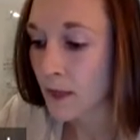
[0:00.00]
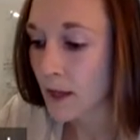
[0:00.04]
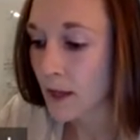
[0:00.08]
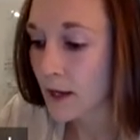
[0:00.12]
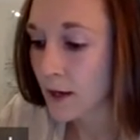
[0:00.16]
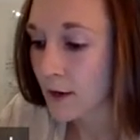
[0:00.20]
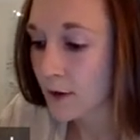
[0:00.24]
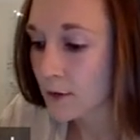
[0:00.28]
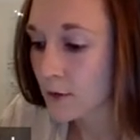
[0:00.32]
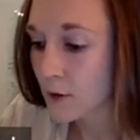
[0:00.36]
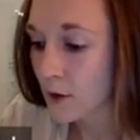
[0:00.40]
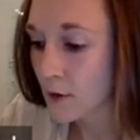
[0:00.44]

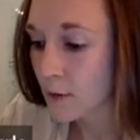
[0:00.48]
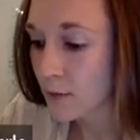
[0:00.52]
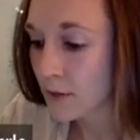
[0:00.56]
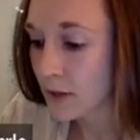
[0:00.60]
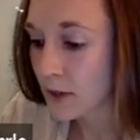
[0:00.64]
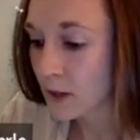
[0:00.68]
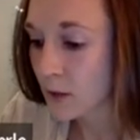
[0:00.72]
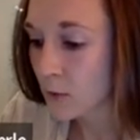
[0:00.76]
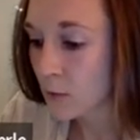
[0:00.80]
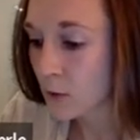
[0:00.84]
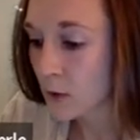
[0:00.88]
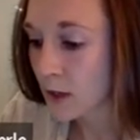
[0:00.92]
Here's our
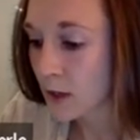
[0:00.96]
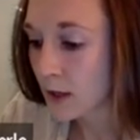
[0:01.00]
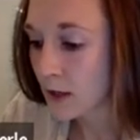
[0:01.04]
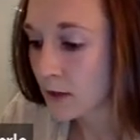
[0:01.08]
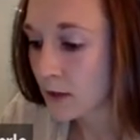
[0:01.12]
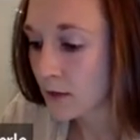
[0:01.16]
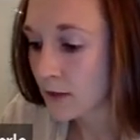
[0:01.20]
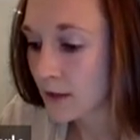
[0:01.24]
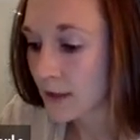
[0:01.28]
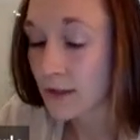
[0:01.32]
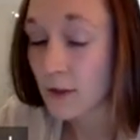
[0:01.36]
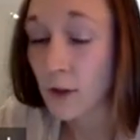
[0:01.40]

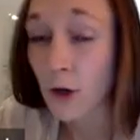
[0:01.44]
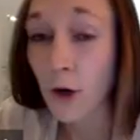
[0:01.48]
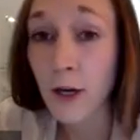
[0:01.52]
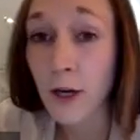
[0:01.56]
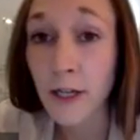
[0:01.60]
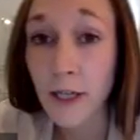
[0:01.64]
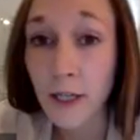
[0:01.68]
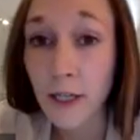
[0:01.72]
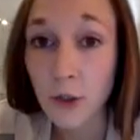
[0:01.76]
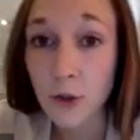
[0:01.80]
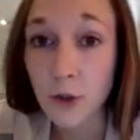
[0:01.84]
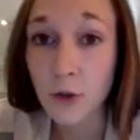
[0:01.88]
P1, that's our
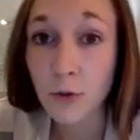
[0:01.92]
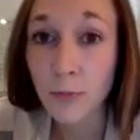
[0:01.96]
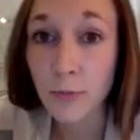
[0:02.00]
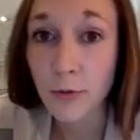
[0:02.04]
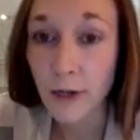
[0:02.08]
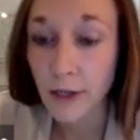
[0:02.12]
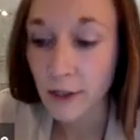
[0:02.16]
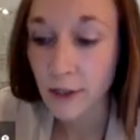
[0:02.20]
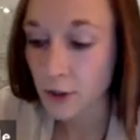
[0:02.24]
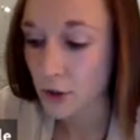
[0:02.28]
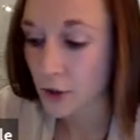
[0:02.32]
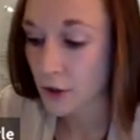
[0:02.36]
initial
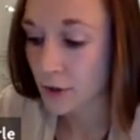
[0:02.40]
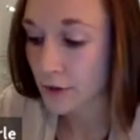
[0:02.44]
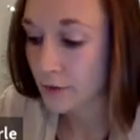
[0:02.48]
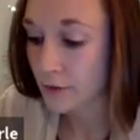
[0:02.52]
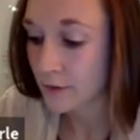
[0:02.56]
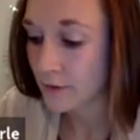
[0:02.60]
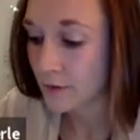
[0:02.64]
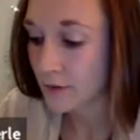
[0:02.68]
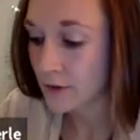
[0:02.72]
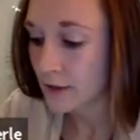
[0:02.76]
pressure.